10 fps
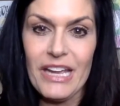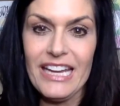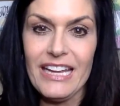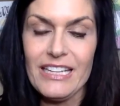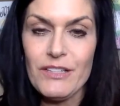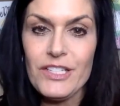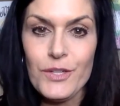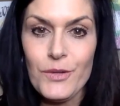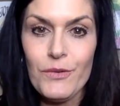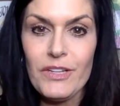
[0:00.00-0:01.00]
getting
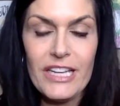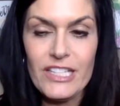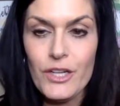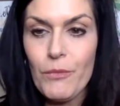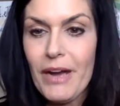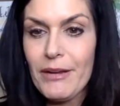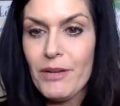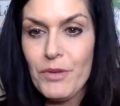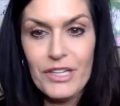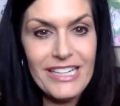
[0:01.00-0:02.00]
to get to know my
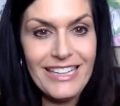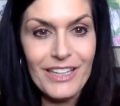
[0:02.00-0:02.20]
community